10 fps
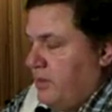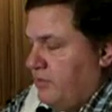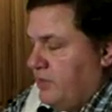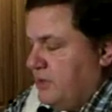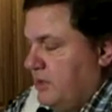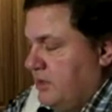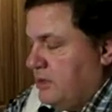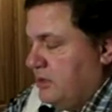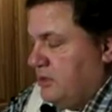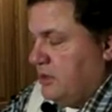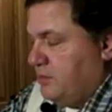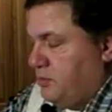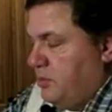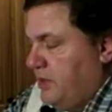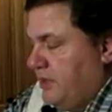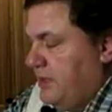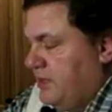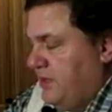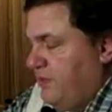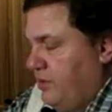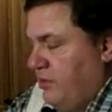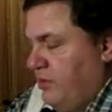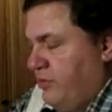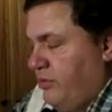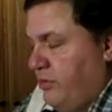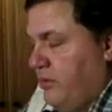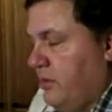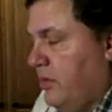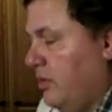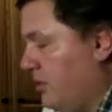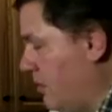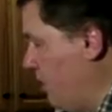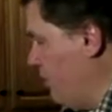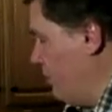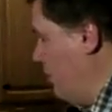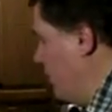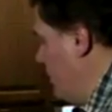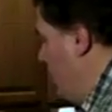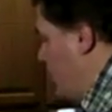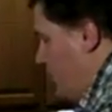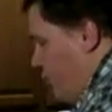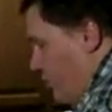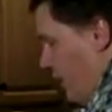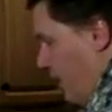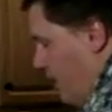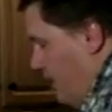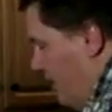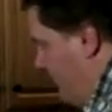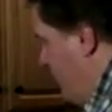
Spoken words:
the rest of this is just pretty easy for you to go through. The trick in